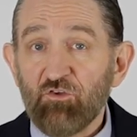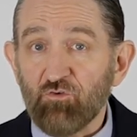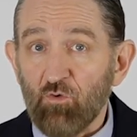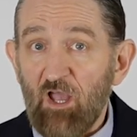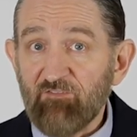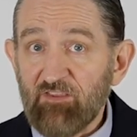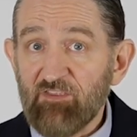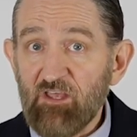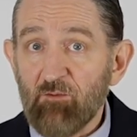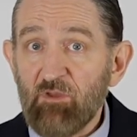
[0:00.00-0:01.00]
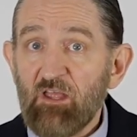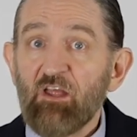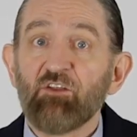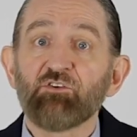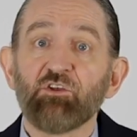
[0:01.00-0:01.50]
driving them
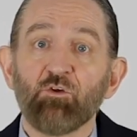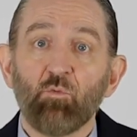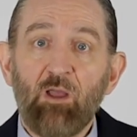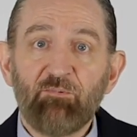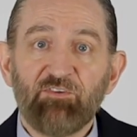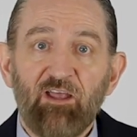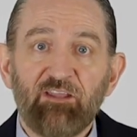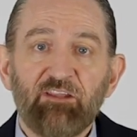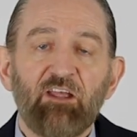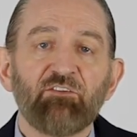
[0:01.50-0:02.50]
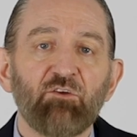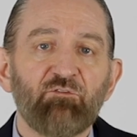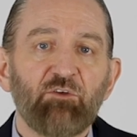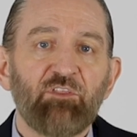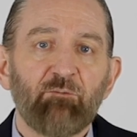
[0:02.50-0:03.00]
to your website to
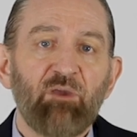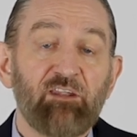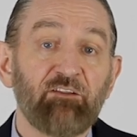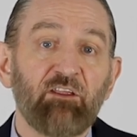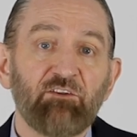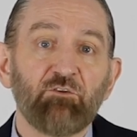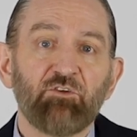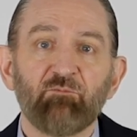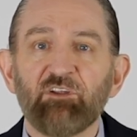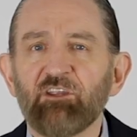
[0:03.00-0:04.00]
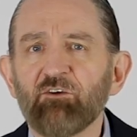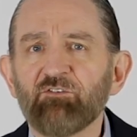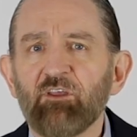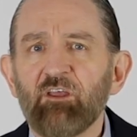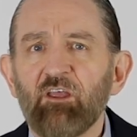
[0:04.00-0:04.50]
view the embedded YouTube videos.